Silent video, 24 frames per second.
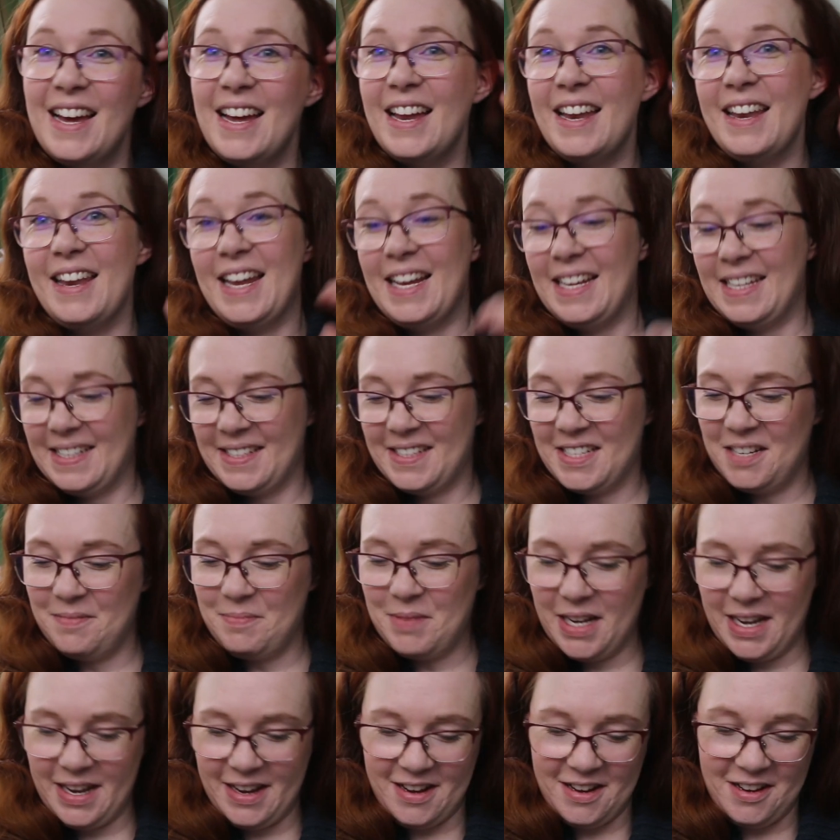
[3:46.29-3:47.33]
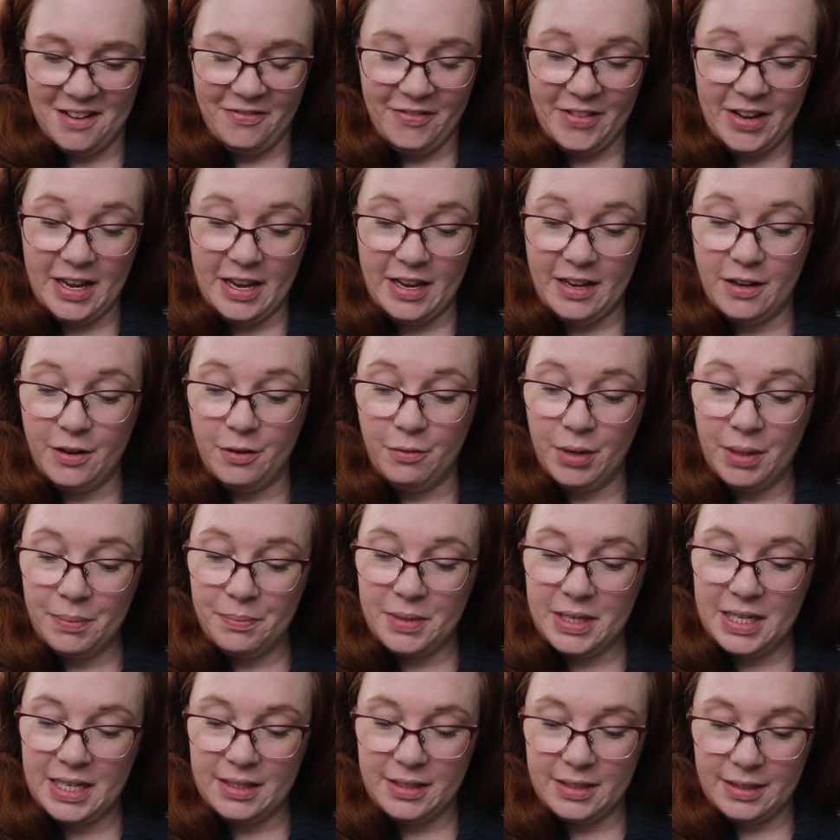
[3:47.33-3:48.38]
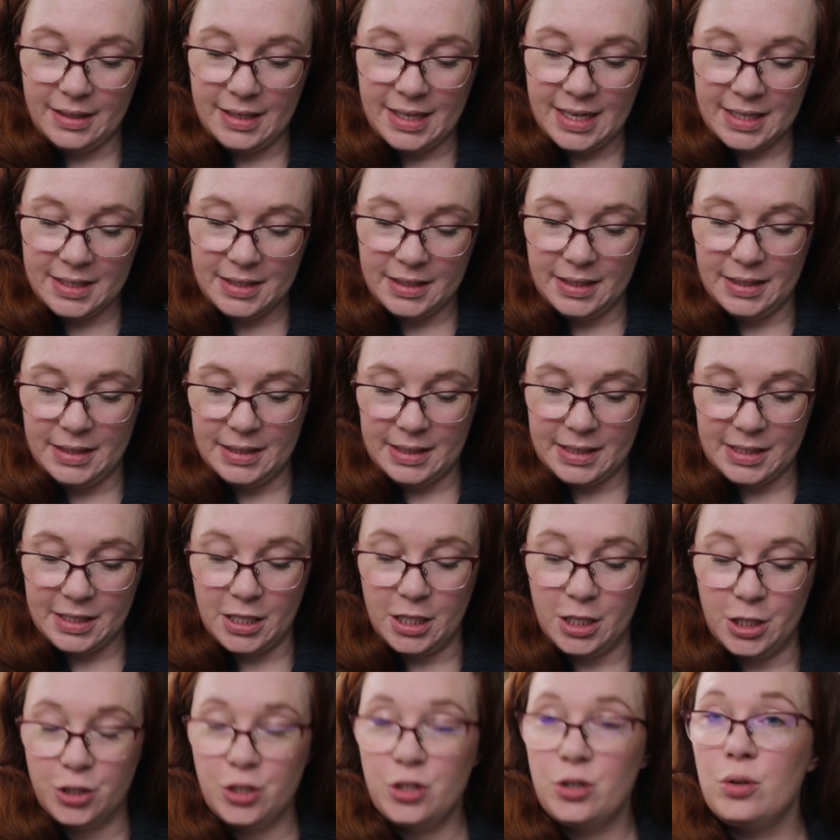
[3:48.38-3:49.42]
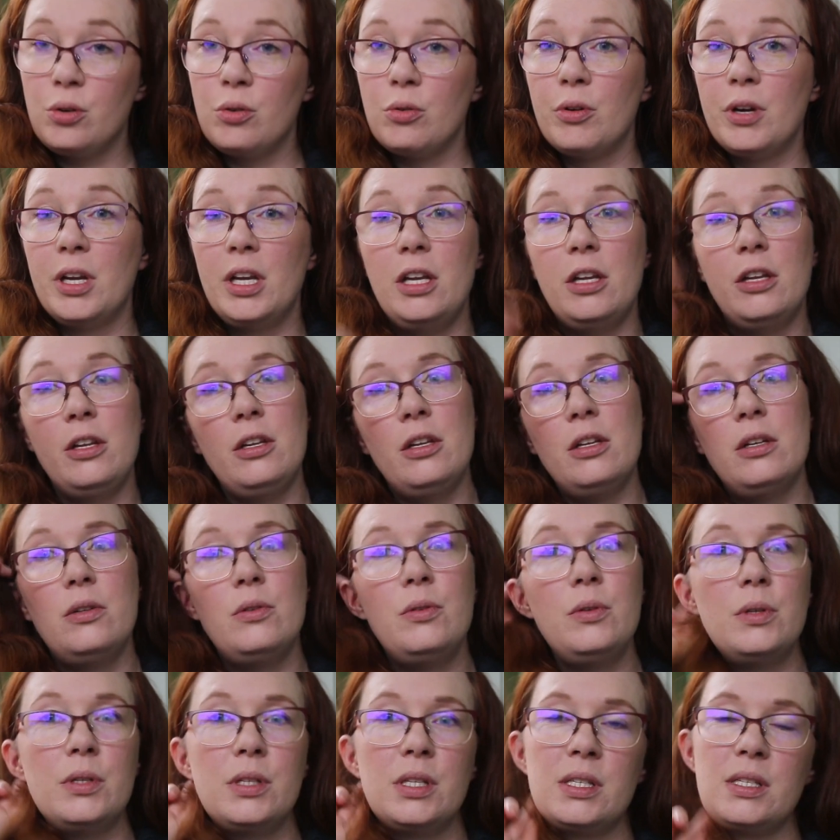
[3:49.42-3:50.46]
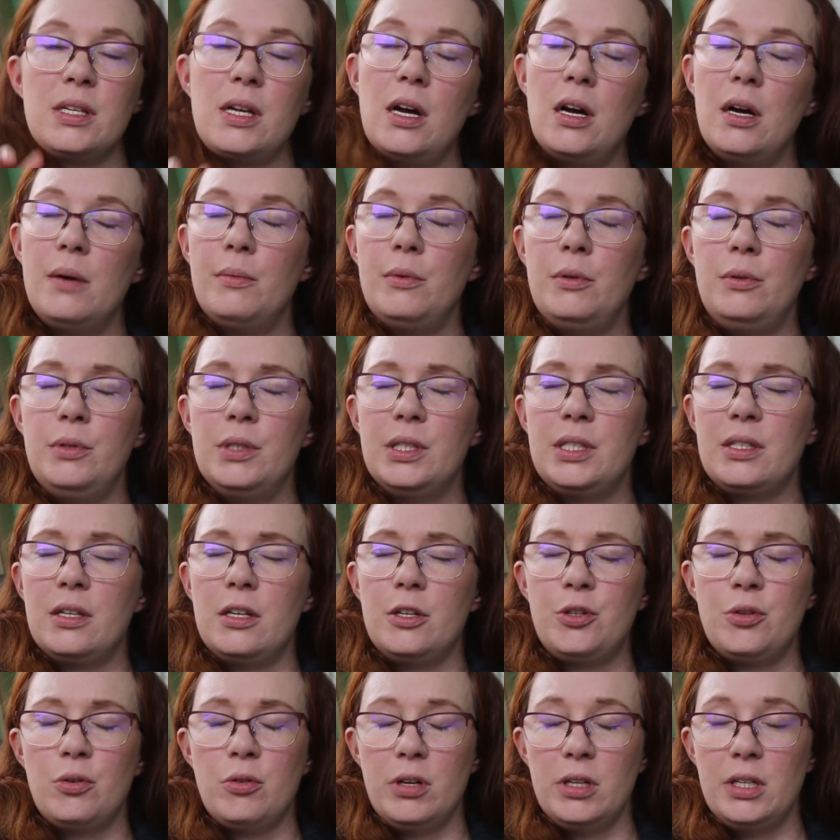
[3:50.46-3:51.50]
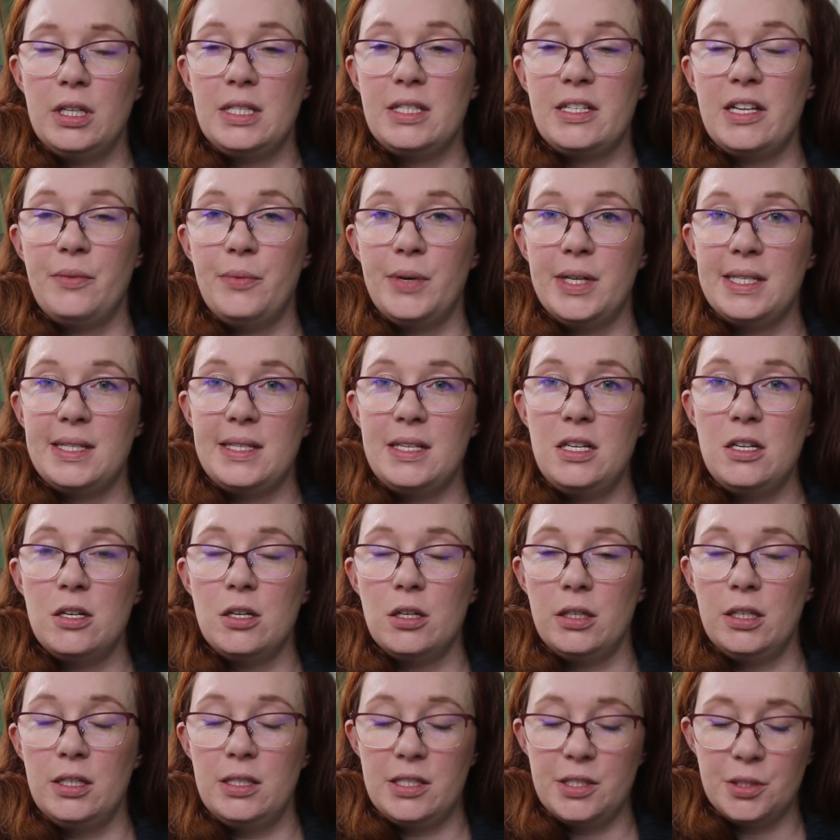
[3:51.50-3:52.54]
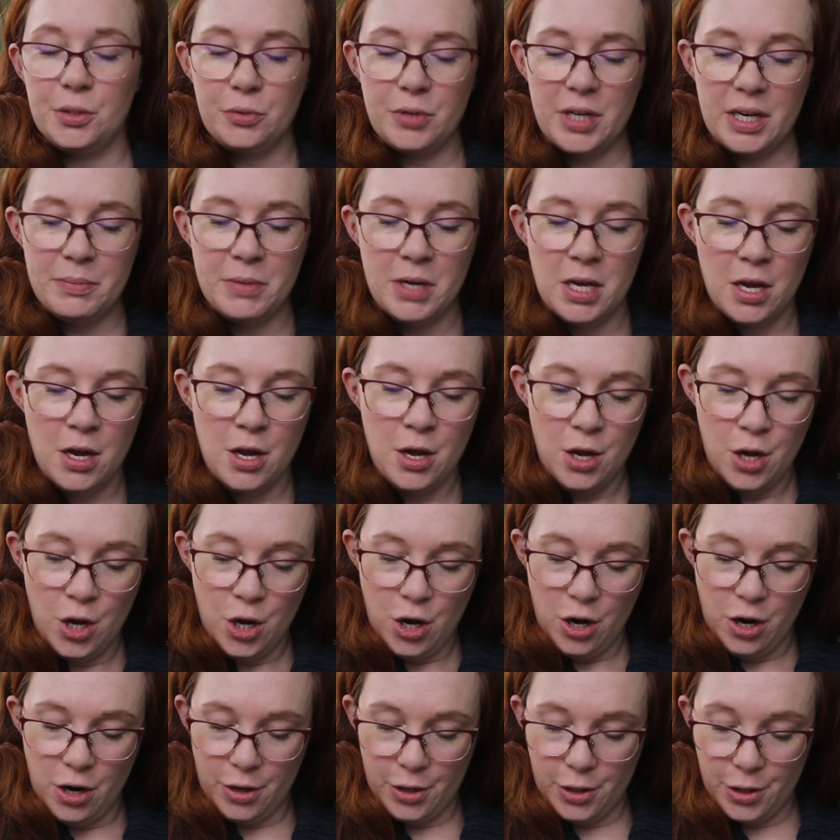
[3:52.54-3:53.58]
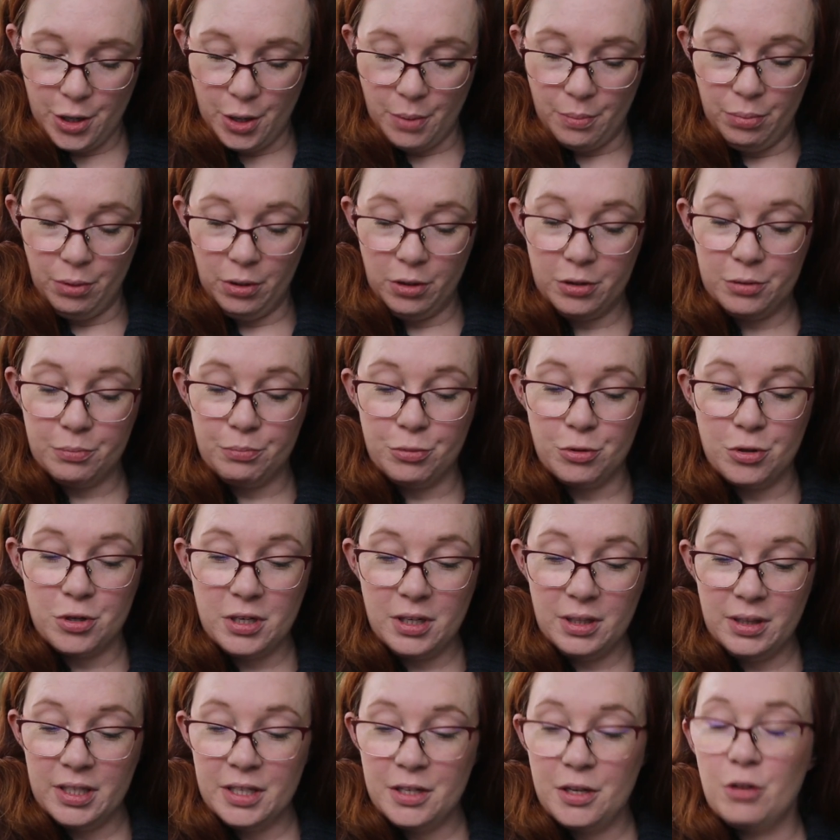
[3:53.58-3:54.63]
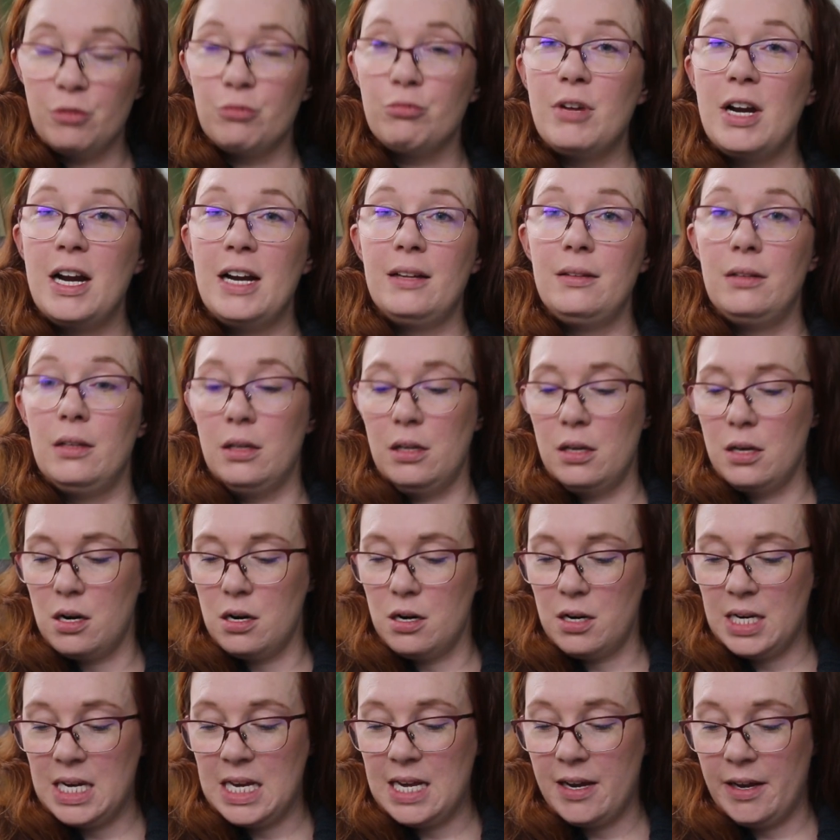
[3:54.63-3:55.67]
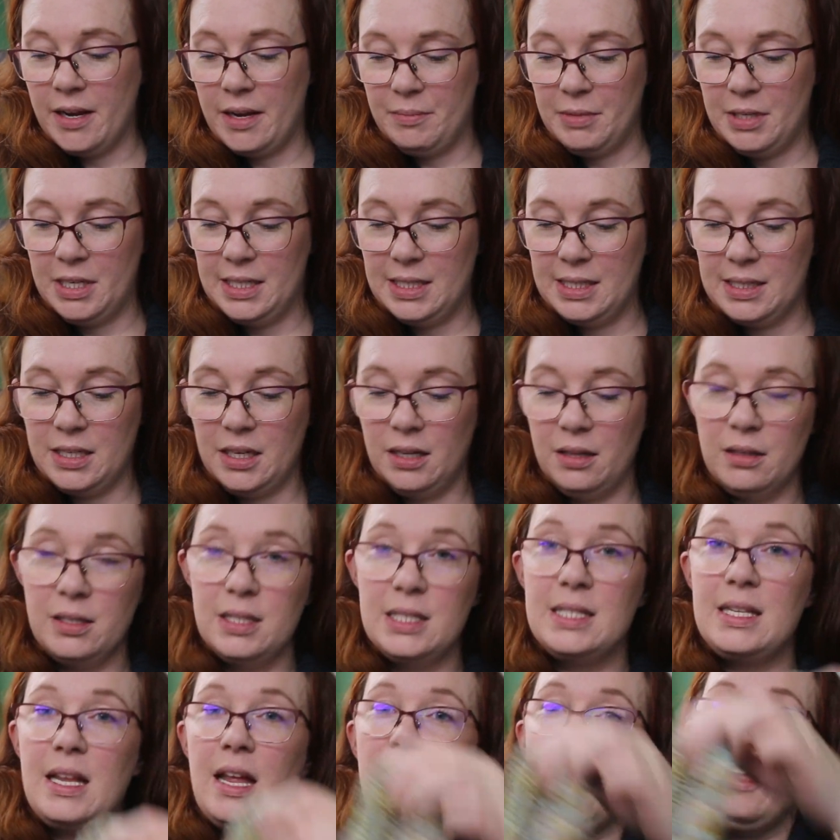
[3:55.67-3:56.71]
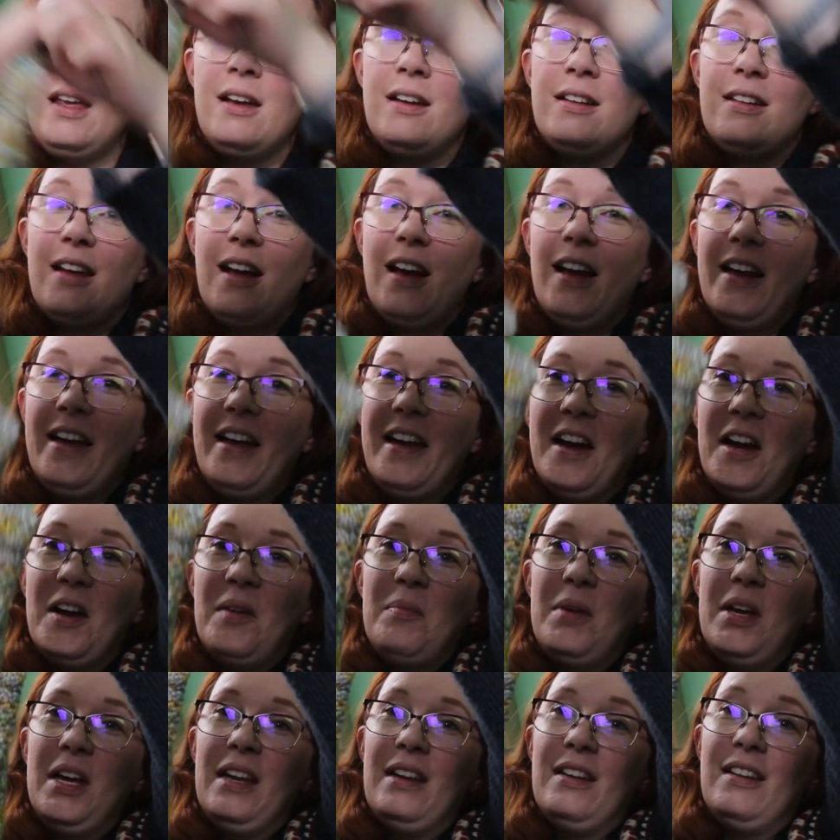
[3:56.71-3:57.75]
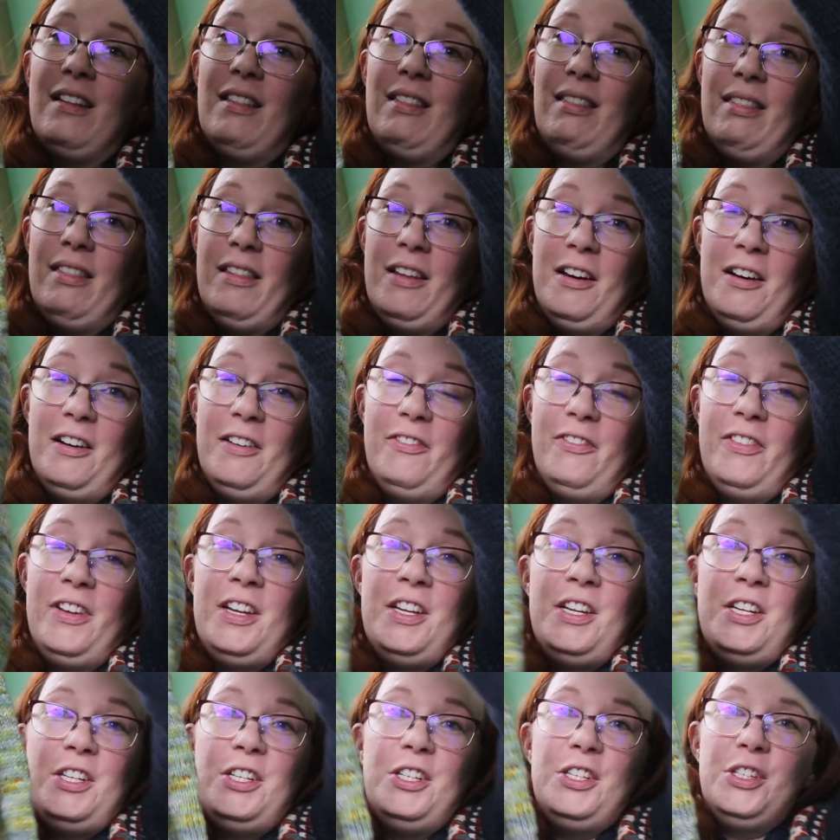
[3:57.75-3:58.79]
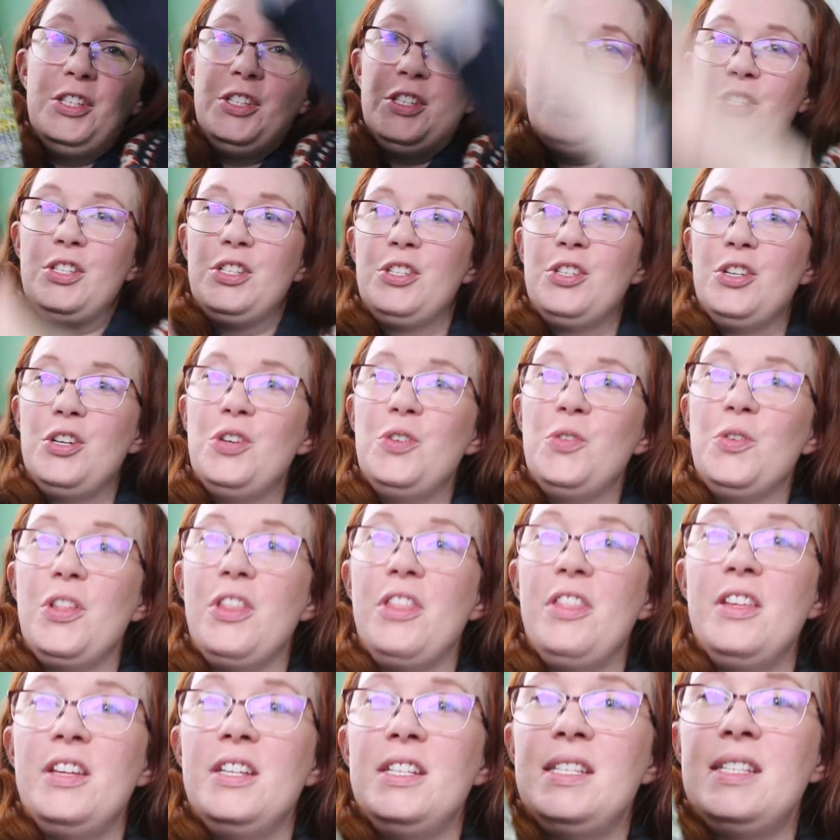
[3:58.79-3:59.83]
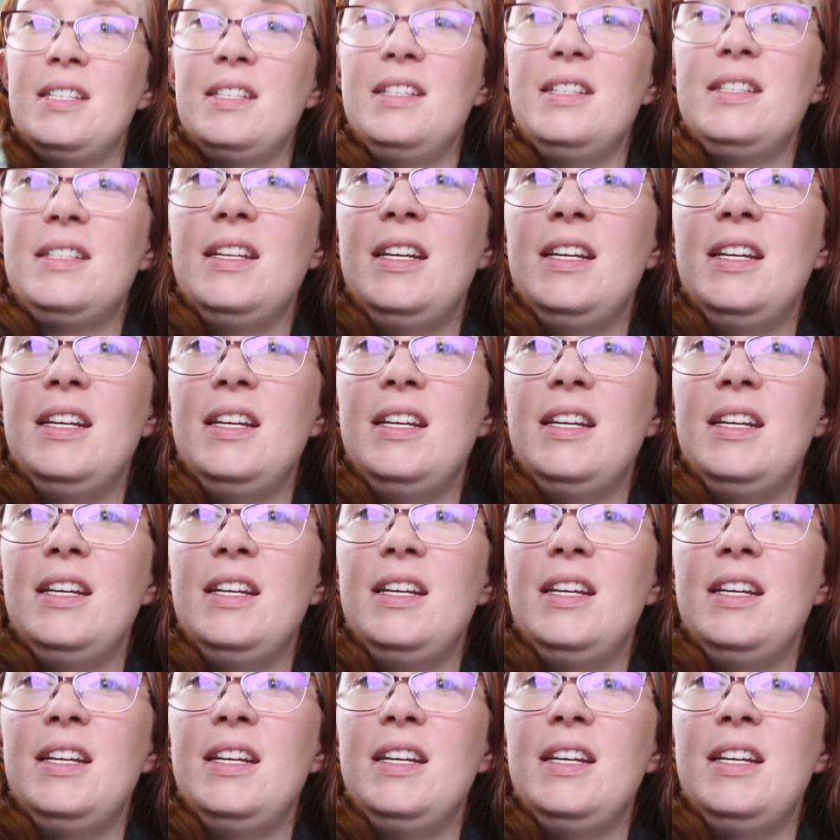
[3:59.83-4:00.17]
next up I have a whip, and that is Tori Hughes, who is Tori Knits NYC on Instagram. Her Brooklyn Raglan Cardi. I am testing this, and I am in love. So this is